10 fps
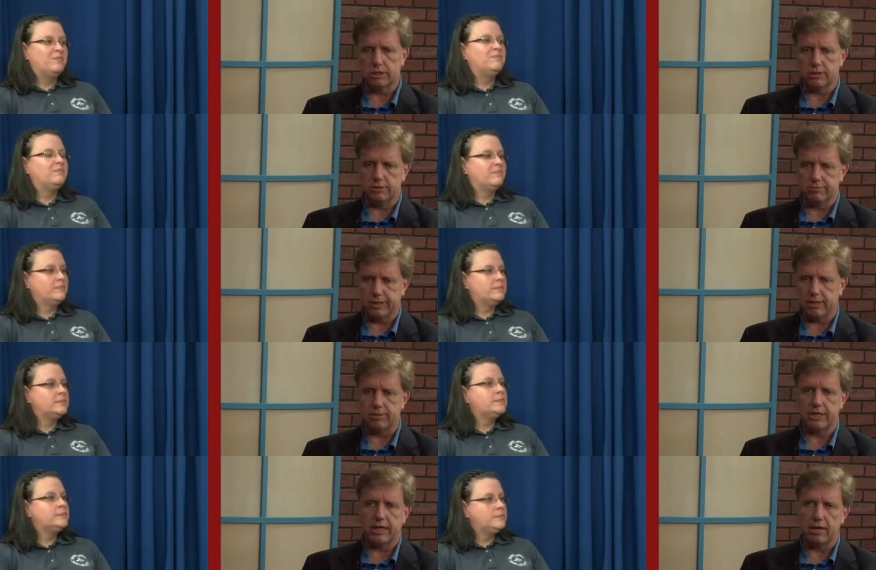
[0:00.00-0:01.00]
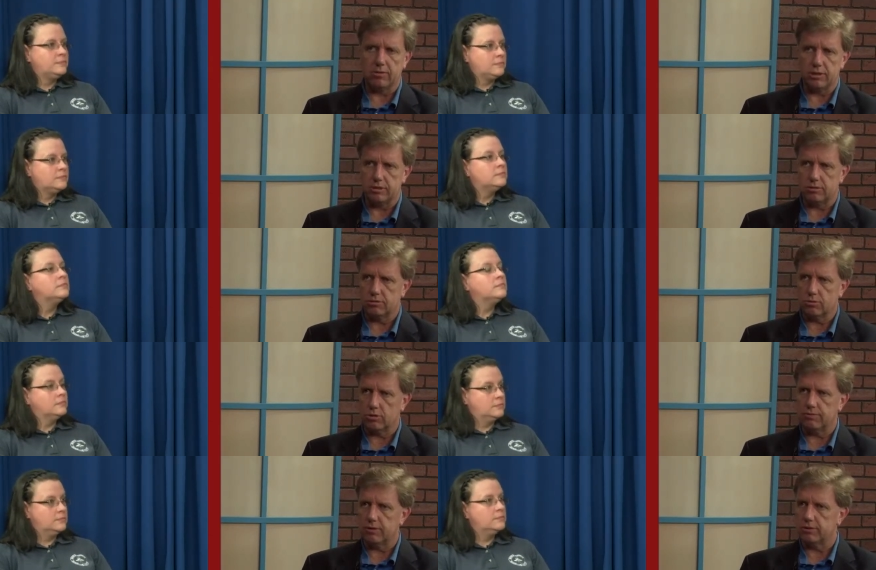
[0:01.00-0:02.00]
Speaker 1: at downtown and
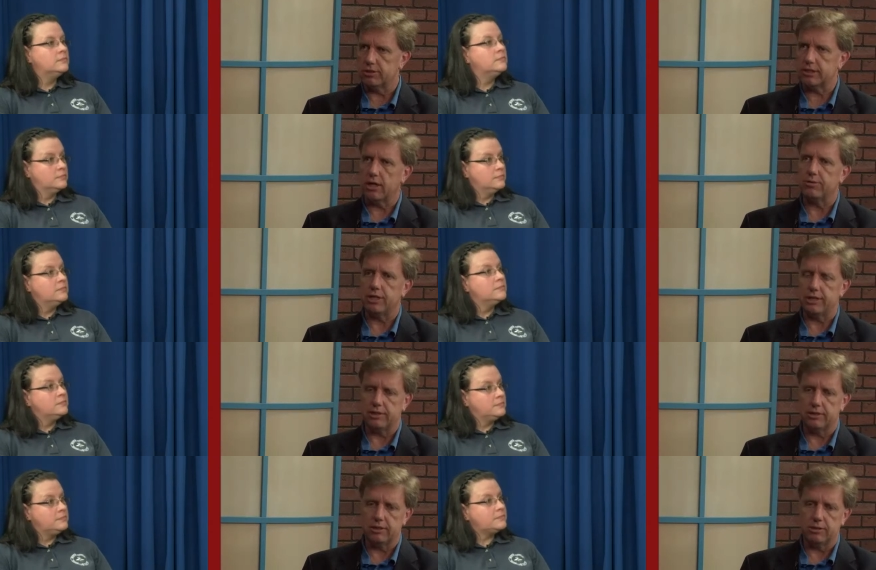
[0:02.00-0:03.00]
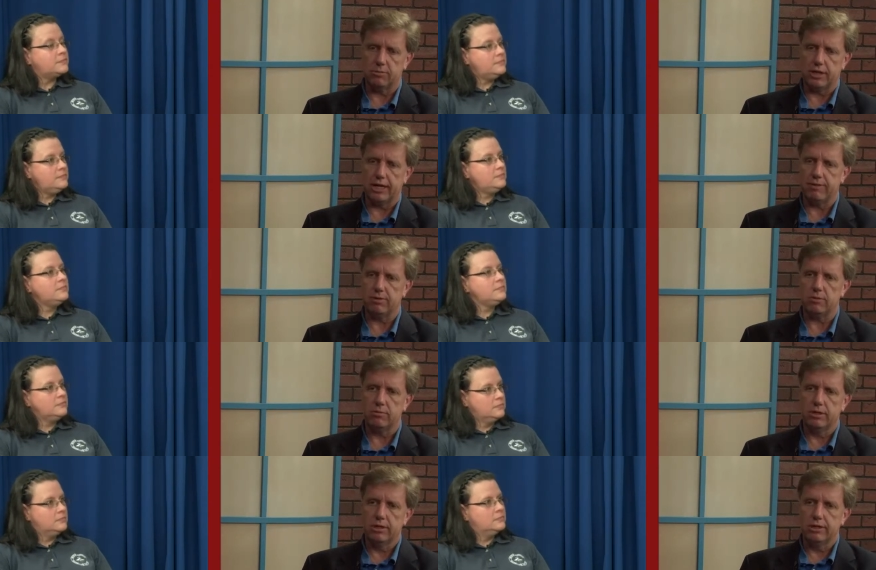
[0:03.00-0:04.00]
sort of here in the south end and, and what have
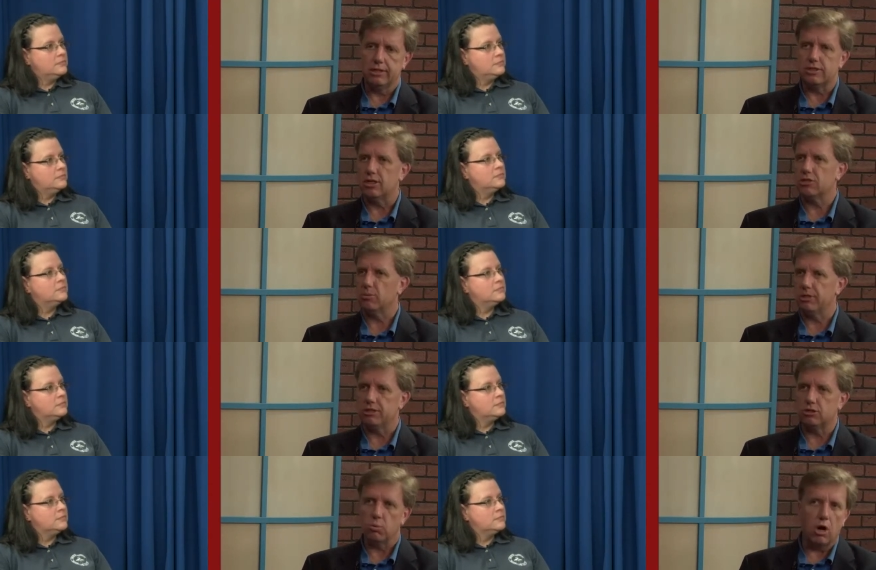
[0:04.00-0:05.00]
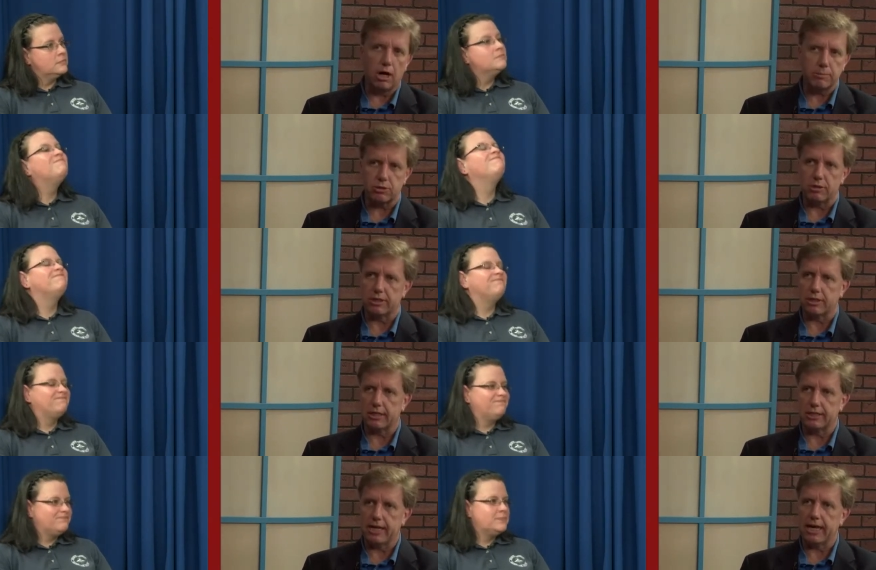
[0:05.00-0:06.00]
you, there's not so many swamps or anything
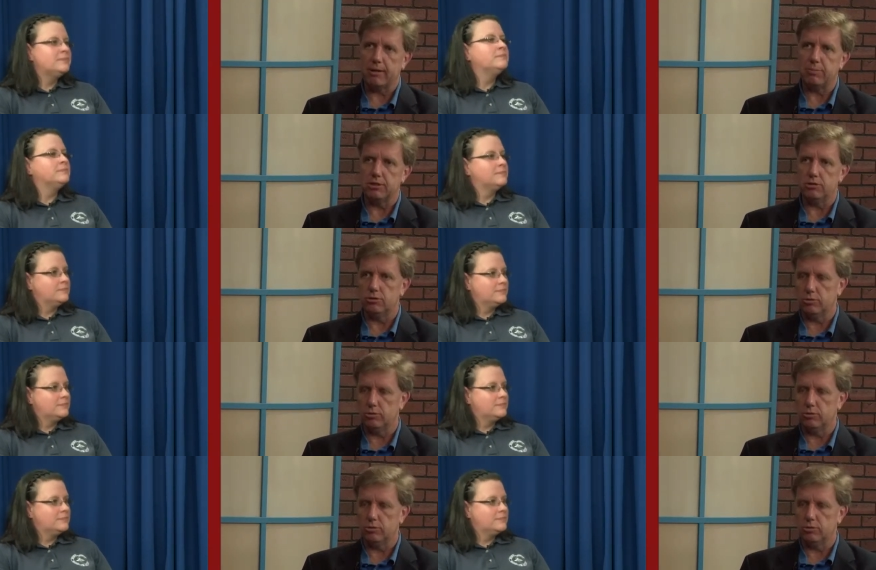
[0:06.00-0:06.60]
like that, but you do